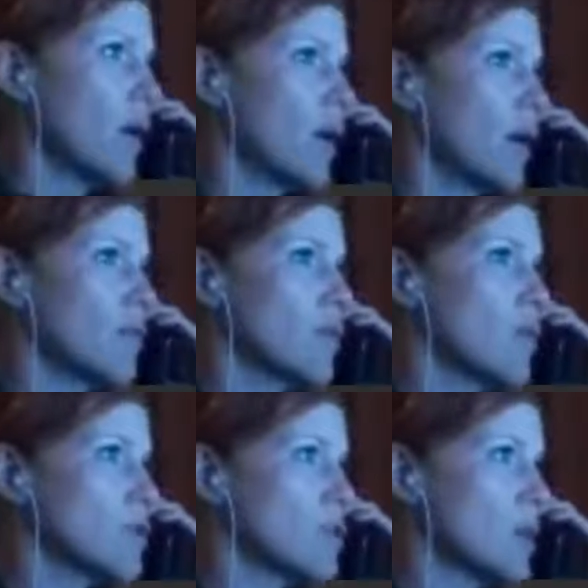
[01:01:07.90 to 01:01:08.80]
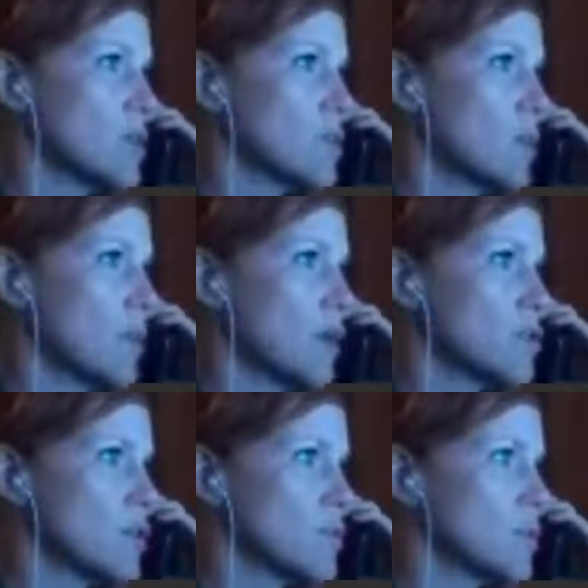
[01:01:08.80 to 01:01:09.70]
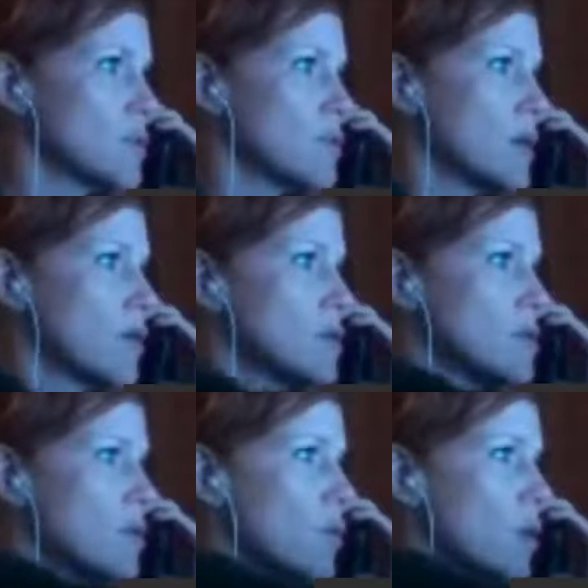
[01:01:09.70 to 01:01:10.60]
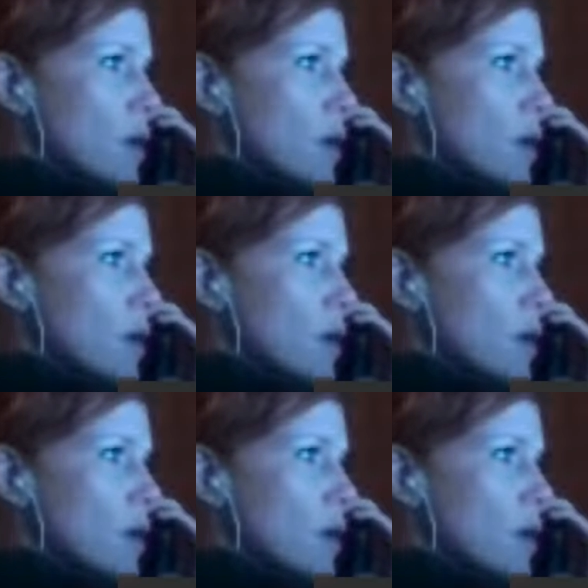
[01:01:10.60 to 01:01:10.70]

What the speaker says: and I have a question. I just want to make sure I'm doing this right. Okay, so